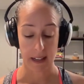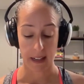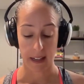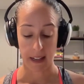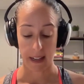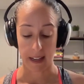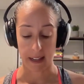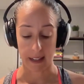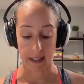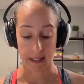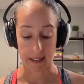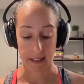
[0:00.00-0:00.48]

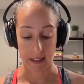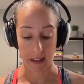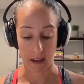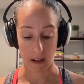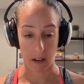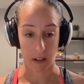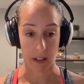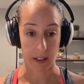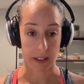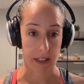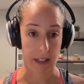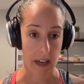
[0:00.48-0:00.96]
and their
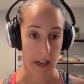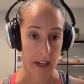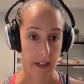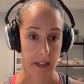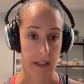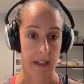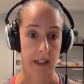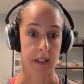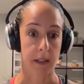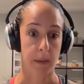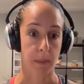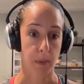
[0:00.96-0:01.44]

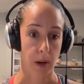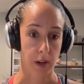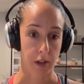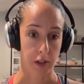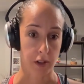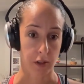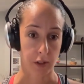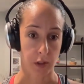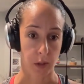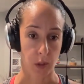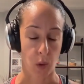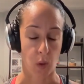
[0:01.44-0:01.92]
anxiety and
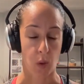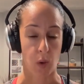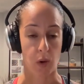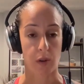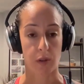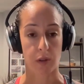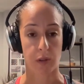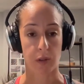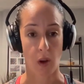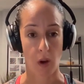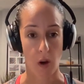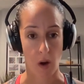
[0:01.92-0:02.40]
depression
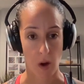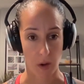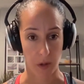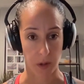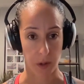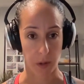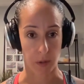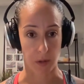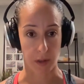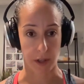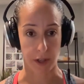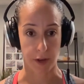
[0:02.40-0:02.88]
scores
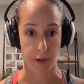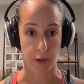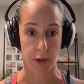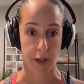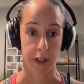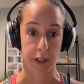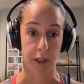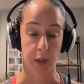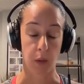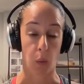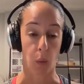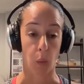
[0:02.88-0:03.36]
also
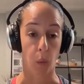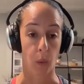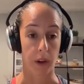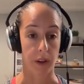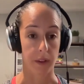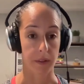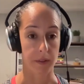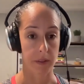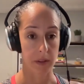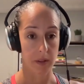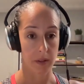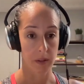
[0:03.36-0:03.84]
decreased
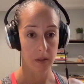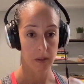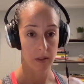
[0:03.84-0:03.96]
with